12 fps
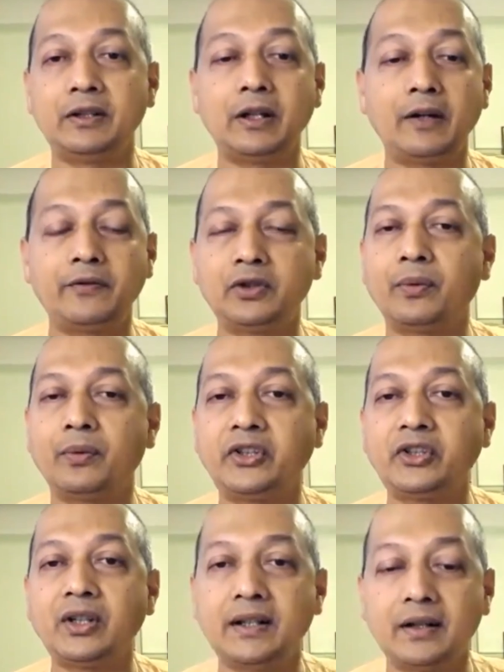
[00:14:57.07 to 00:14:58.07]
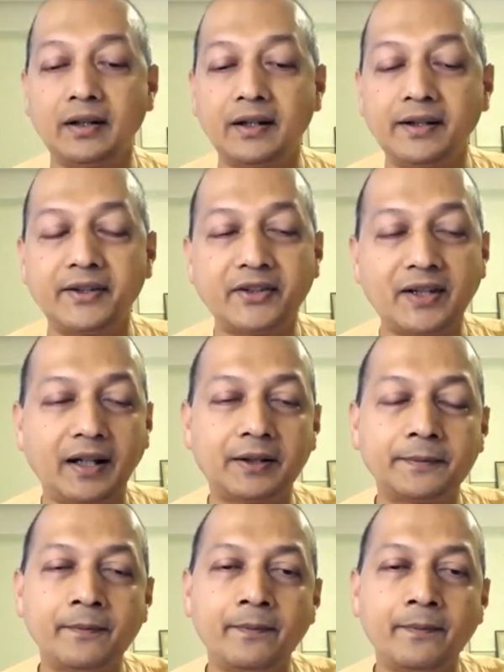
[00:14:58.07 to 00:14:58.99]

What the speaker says: You have to question and understand.